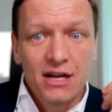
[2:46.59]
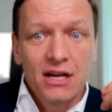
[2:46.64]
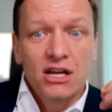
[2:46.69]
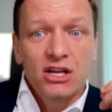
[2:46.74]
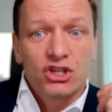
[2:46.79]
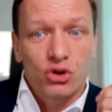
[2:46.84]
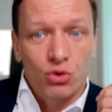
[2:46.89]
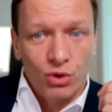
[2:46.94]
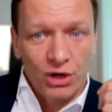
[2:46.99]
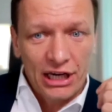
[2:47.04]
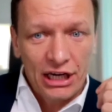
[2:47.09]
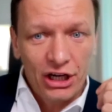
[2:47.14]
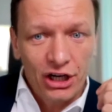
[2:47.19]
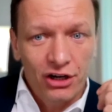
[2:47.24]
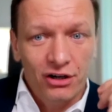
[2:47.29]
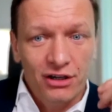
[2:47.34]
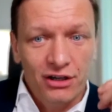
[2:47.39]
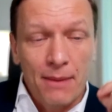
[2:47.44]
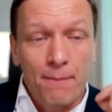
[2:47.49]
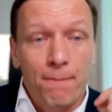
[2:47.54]
So
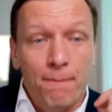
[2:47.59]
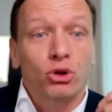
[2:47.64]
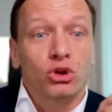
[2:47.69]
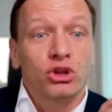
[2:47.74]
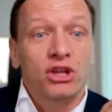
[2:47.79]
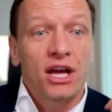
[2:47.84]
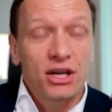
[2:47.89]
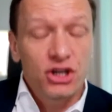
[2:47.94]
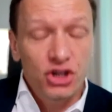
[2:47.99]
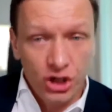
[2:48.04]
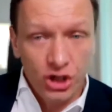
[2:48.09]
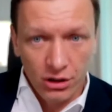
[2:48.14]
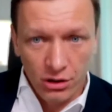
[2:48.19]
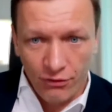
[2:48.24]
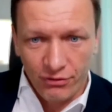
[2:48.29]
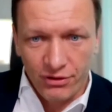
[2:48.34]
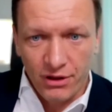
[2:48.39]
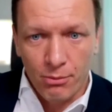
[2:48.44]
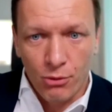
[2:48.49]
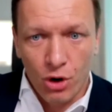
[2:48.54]
here, the potential
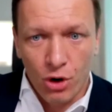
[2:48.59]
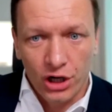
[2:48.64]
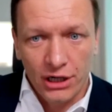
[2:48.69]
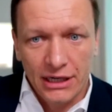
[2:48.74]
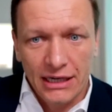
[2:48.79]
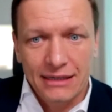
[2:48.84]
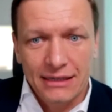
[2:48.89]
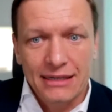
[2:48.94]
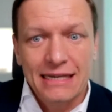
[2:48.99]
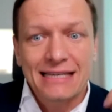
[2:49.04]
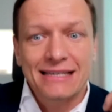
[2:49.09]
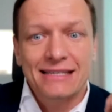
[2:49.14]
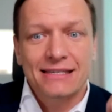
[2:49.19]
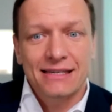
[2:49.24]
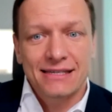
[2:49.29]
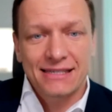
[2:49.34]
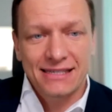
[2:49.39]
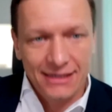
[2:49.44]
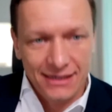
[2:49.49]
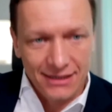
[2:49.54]
of the market is
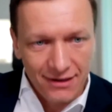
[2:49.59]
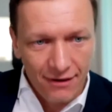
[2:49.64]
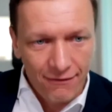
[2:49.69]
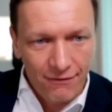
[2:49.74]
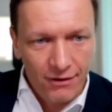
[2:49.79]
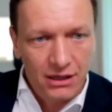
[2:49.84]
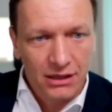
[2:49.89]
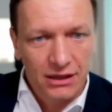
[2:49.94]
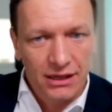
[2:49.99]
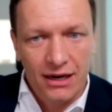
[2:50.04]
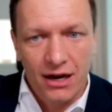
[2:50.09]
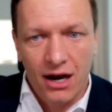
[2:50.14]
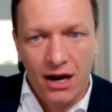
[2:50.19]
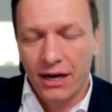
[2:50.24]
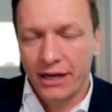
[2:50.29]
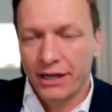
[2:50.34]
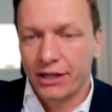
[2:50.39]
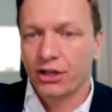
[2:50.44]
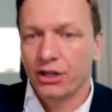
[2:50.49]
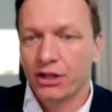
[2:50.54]
significantly
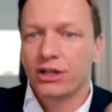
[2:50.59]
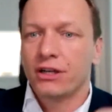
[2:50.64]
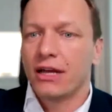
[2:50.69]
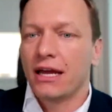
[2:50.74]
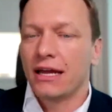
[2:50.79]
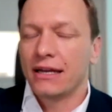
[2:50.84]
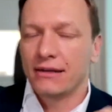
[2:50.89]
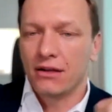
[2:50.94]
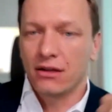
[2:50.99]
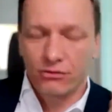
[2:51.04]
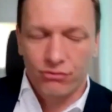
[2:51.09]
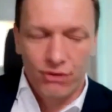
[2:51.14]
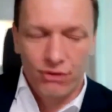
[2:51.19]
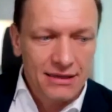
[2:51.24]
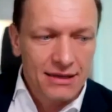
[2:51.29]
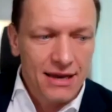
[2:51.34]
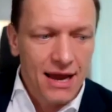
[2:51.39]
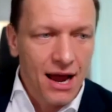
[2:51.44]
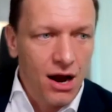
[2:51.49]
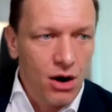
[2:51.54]
higher. And
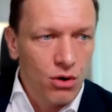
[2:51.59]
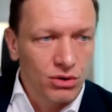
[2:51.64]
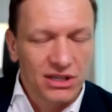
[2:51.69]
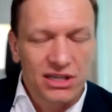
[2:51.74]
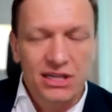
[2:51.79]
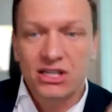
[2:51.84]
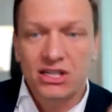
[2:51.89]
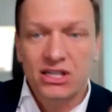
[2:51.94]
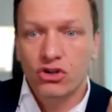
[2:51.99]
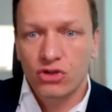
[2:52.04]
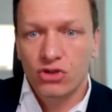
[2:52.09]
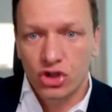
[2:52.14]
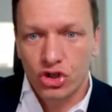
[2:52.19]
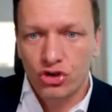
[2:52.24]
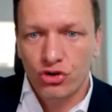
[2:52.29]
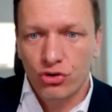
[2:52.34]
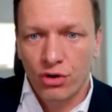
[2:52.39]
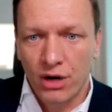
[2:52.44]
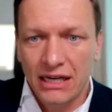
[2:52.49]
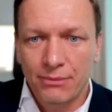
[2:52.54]
right now, it is
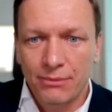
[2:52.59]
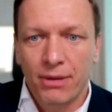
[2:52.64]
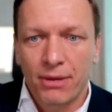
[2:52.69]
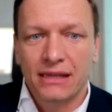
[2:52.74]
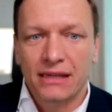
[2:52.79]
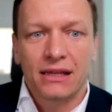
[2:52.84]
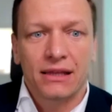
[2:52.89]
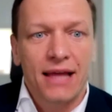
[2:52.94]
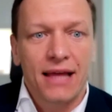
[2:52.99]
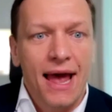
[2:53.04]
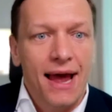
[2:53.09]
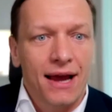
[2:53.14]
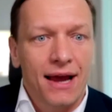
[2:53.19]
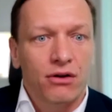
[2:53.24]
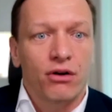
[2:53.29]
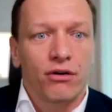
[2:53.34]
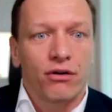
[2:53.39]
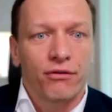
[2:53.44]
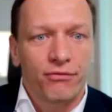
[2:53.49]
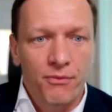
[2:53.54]
constrained by the lack
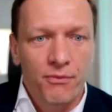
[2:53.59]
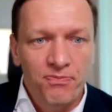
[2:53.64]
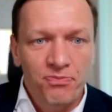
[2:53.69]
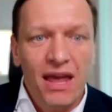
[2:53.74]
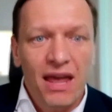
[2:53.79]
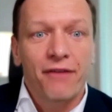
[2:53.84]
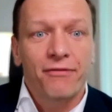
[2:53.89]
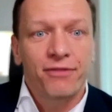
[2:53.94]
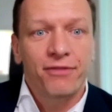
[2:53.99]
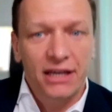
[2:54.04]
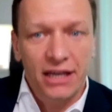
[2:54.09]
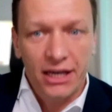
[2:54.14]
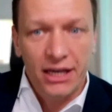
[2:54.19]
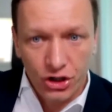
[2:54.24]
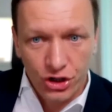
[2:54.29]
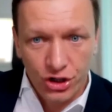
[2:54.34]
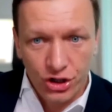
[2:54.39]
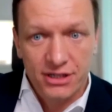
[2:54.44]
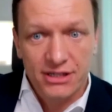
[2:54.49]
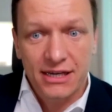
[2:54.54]
of
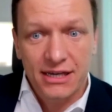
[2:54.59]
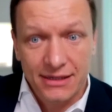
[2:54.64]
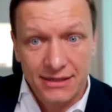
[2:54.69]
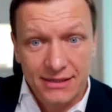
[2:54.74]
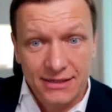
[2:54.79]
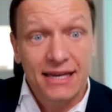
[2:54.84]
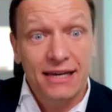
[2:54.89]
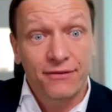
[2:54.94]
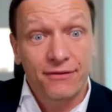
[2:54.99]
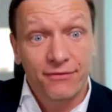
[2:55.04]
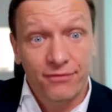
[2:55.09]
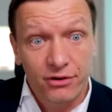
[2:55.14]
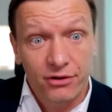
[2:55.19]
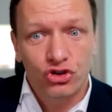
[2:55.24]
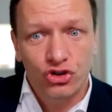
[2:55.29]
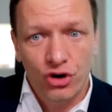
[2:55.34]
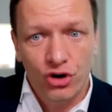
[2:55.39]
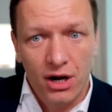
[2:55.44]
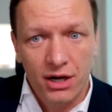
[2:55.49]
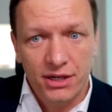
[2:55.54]
efficacious and safe
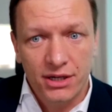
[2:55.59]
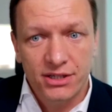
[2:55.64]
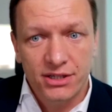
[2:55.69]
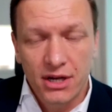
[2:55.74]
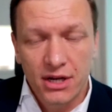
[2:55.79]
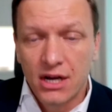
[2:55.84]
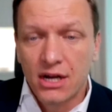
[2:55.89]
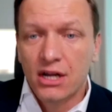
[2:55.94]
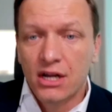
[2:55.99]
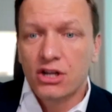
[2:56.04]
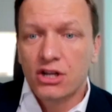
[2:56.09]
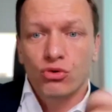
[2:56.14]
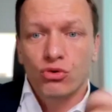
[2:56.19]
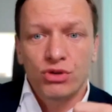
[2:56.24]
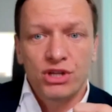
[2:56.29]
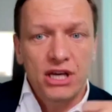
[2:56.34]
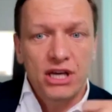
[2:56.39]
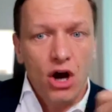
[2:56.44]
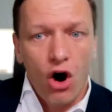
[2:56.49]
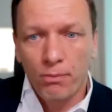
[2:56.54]
drugs. So
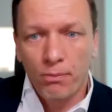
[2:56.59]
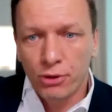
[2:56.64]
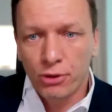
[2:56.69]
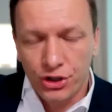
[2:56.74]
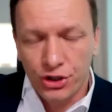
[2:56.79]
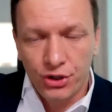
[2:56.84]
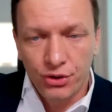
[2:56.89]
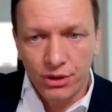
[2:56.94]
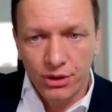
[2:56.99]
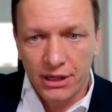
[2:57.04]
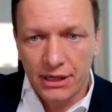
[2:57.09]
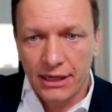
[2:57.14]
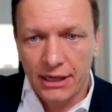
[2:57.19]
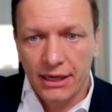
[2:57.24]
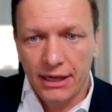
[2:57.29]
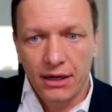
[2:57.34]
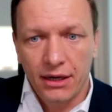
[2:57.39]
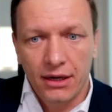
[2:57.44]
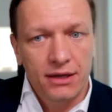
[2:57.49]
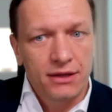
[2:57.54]
the
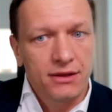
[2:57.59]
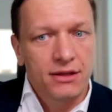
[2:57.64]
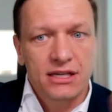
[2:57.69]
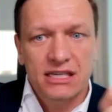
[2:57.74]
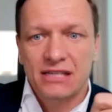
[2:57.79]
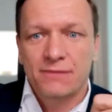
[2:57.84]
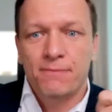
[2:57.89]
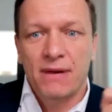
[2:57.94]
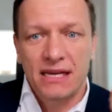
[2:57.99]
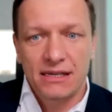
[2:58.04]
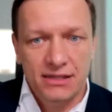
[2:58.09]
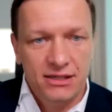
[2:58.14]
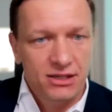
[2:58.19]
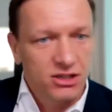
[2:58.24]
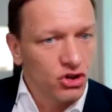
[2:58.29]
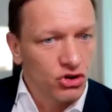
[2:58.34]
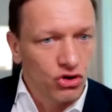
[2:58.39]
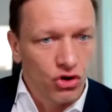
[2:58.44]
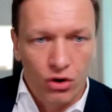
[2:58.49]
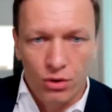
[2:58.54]
opportunity in this space is
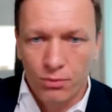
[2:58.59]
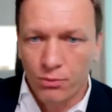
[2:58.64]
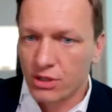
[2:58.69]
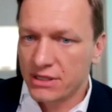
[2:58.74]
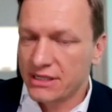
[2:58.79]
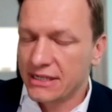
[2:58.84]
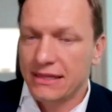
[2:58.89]
enormous.